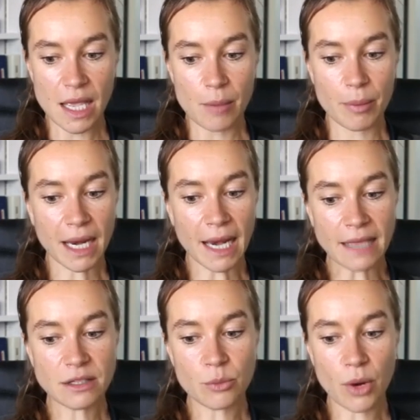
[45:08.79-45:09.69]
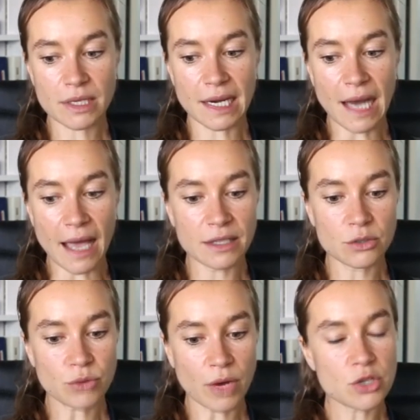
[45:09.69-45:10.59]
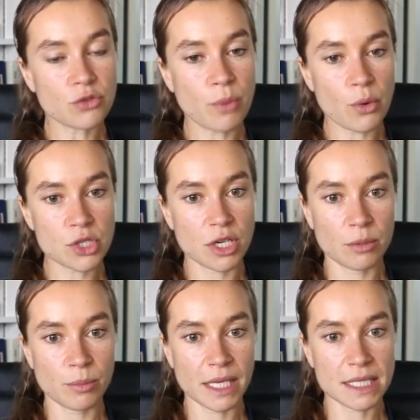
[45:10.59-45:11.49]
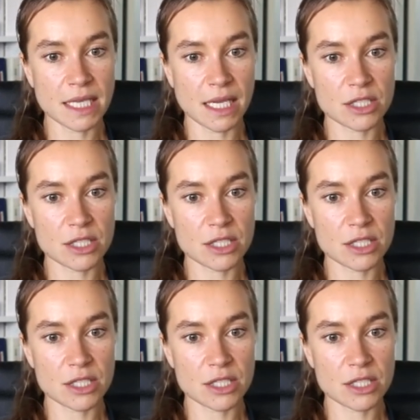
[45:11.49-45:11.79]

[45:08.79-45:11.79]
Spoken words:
But I like the word light range of motion in PT.